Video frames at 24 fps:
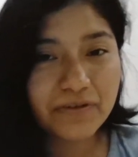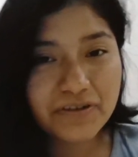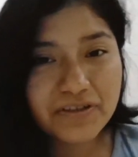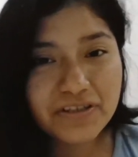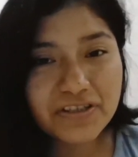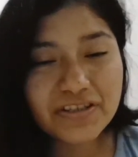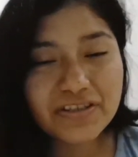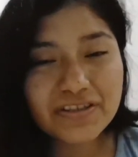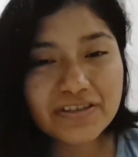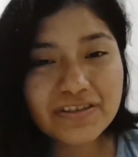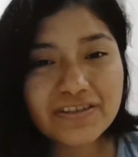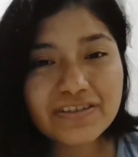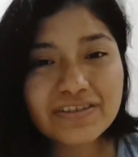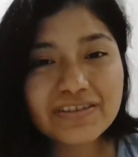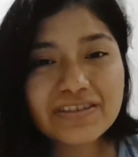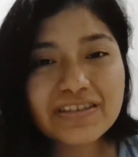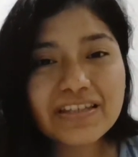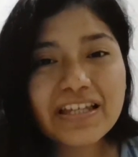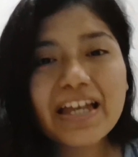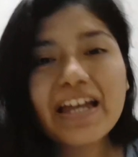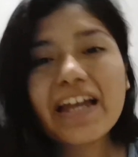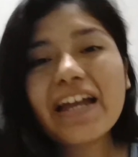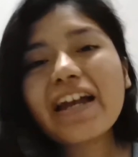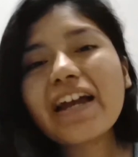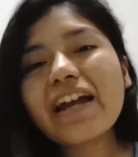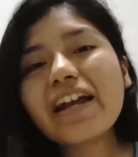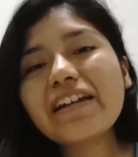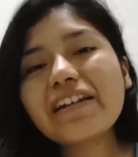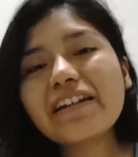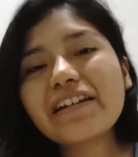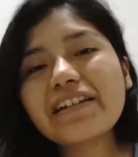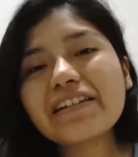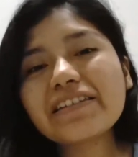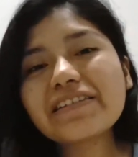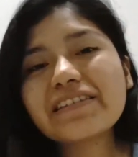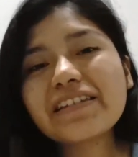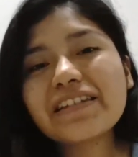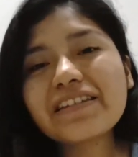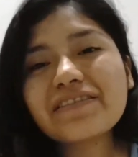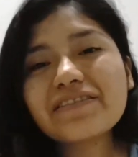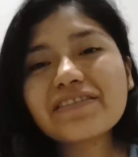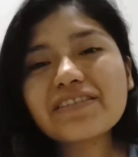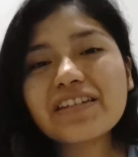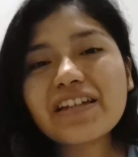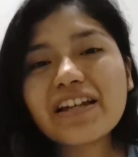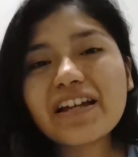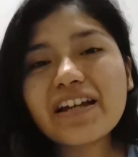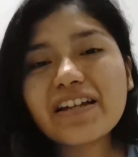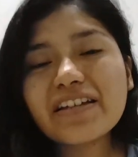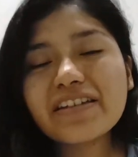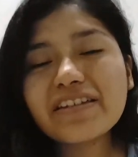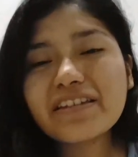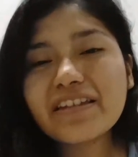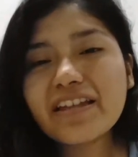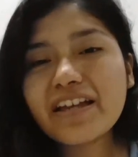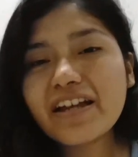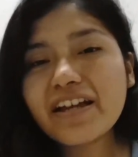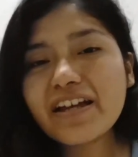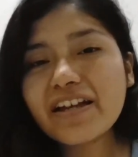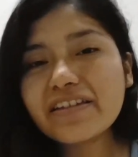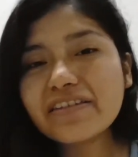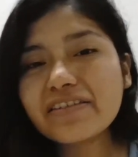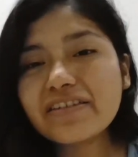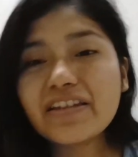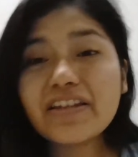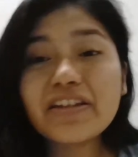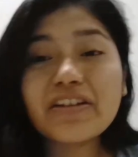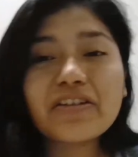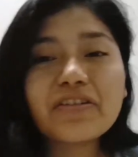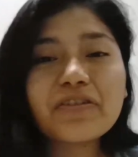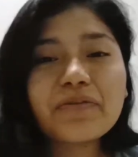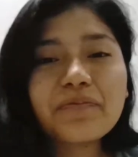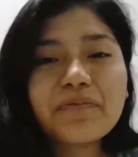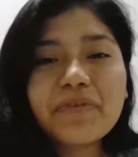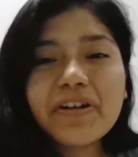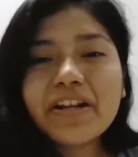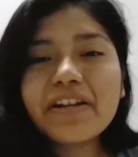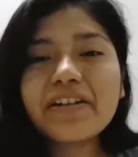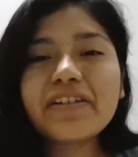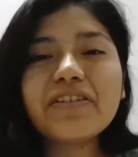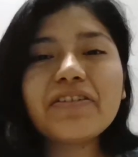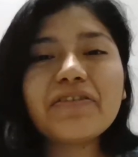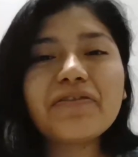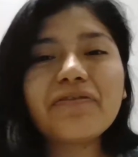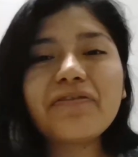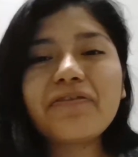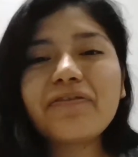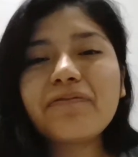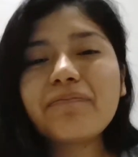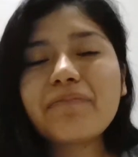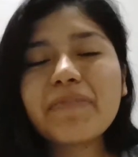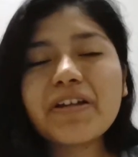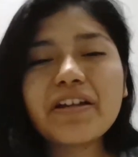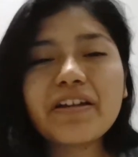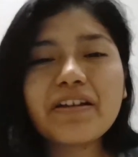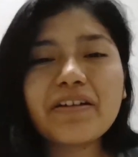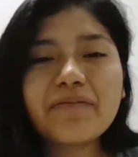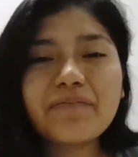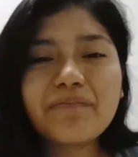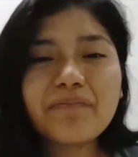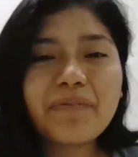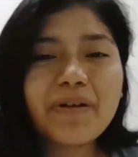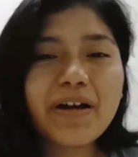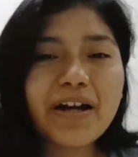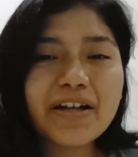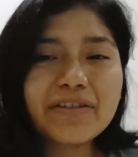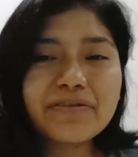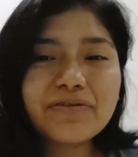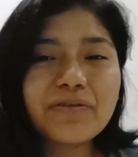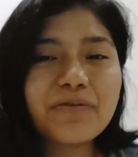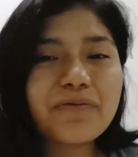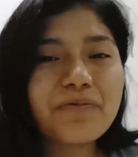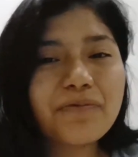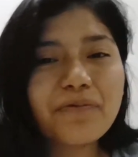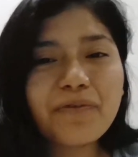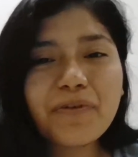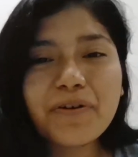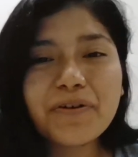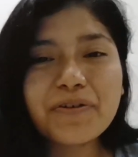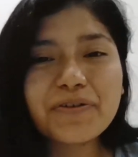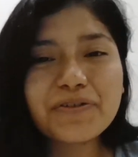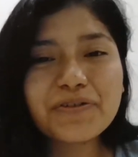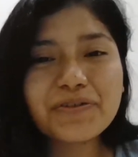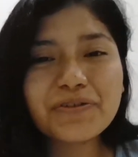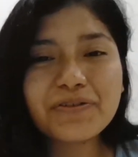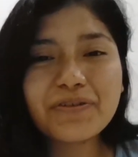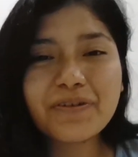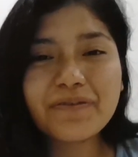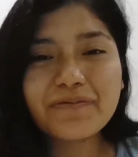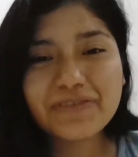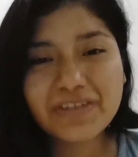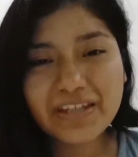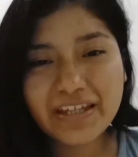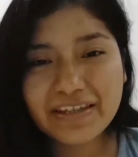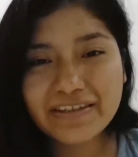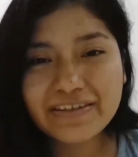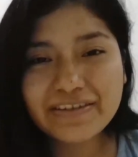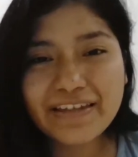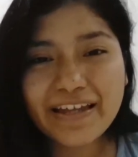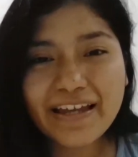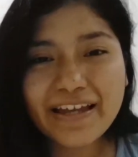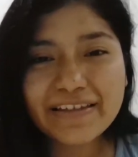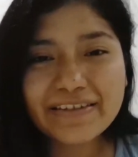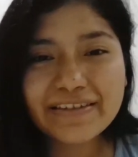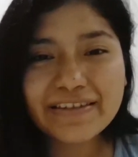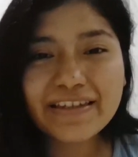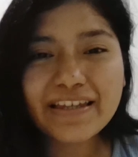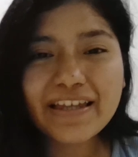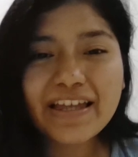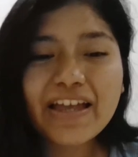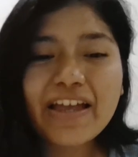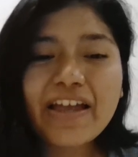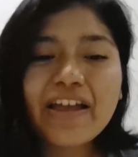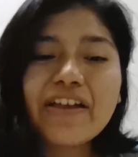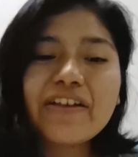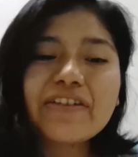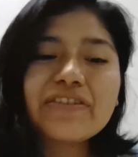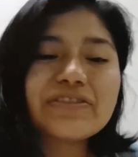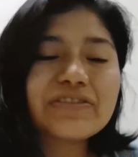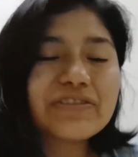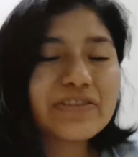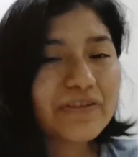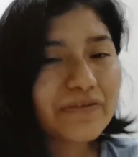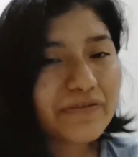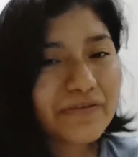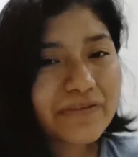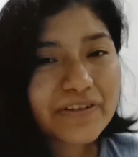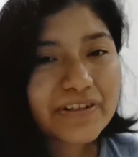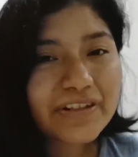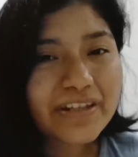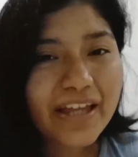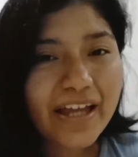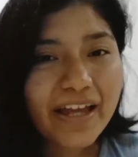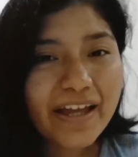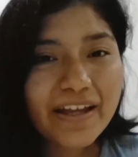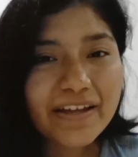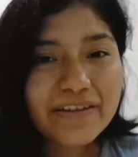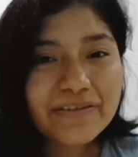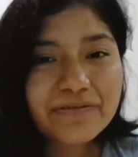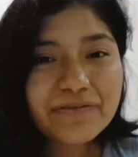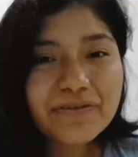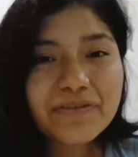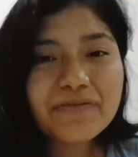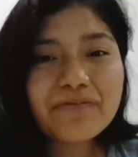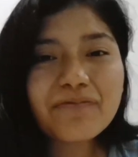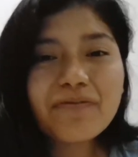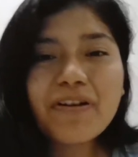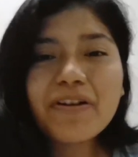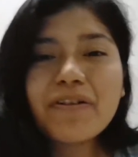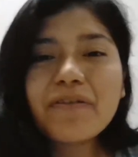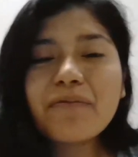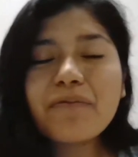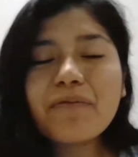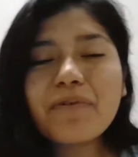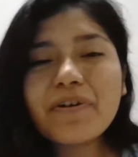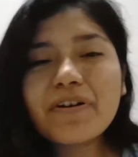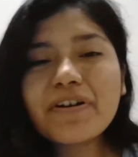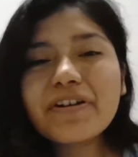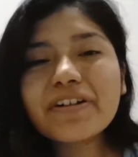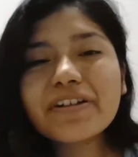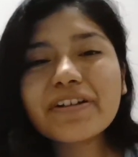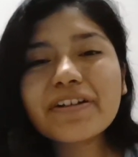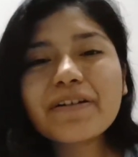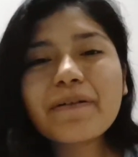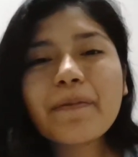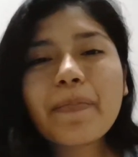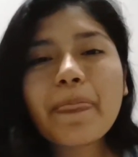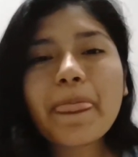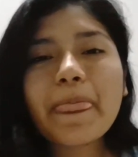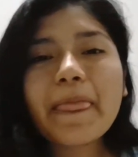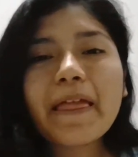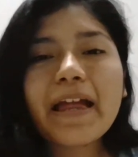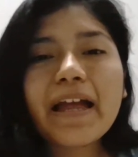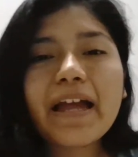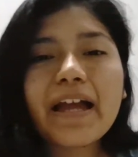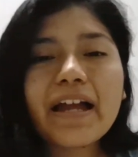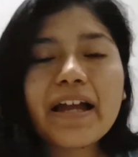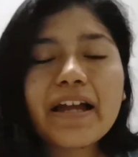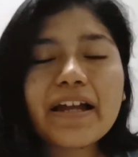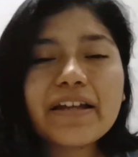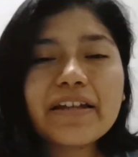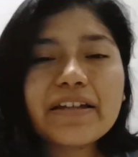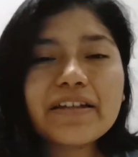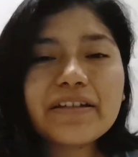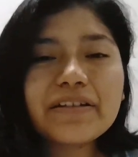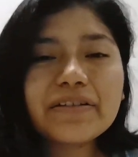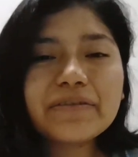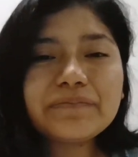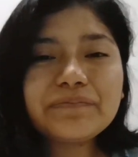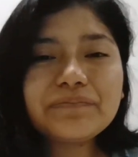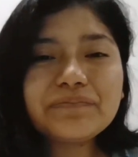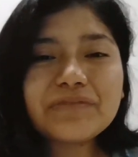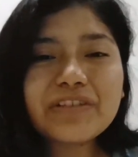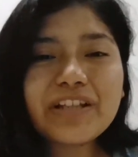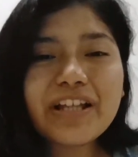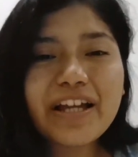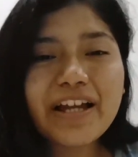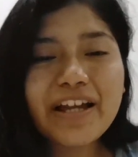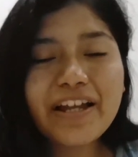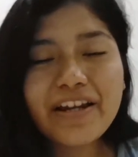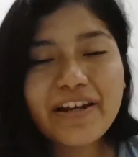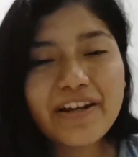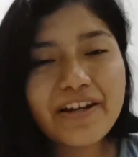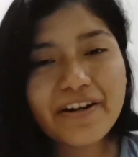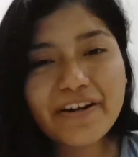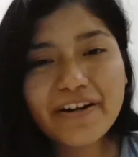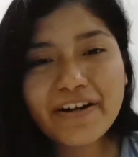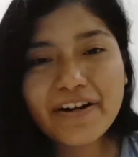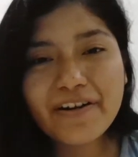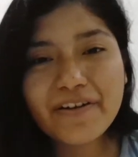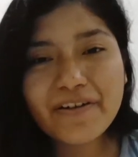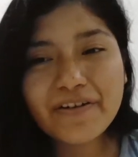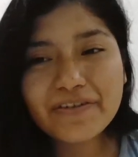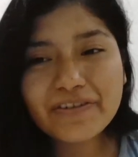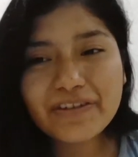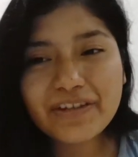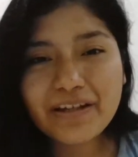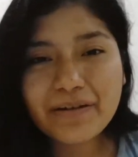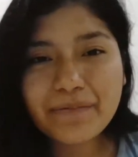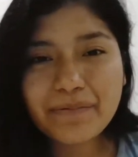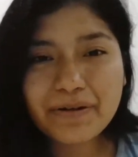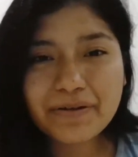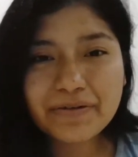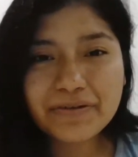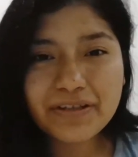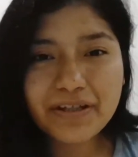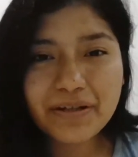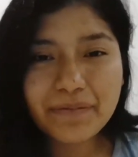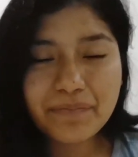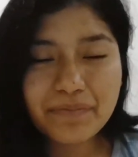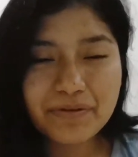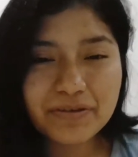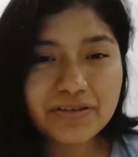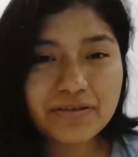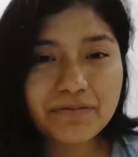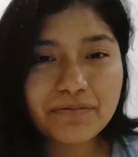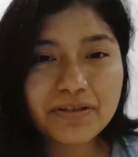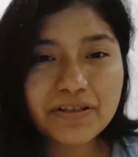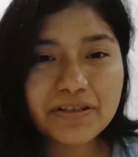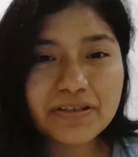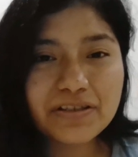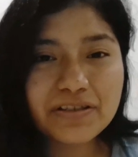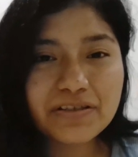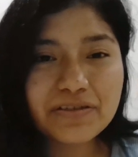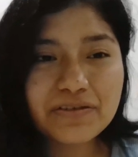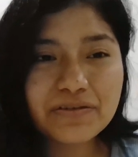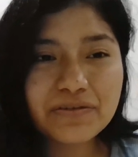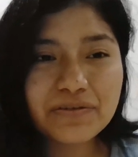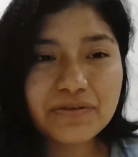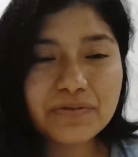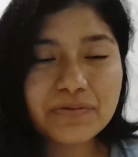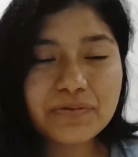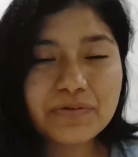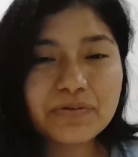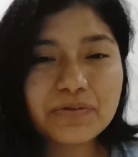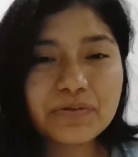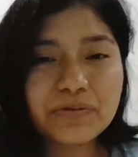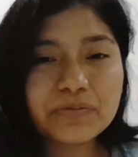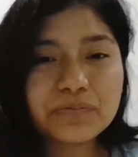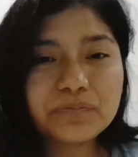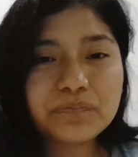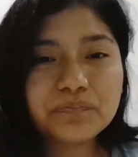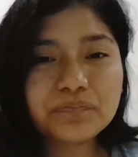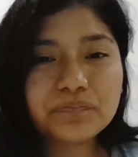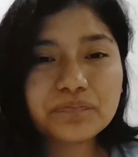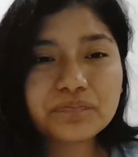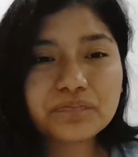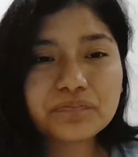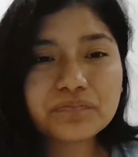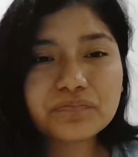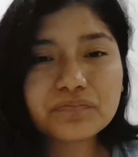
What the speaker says: functions and at the same time an eco-friendly path or form to obtain that. So for that, with my work, I learned a lot about the possibilities to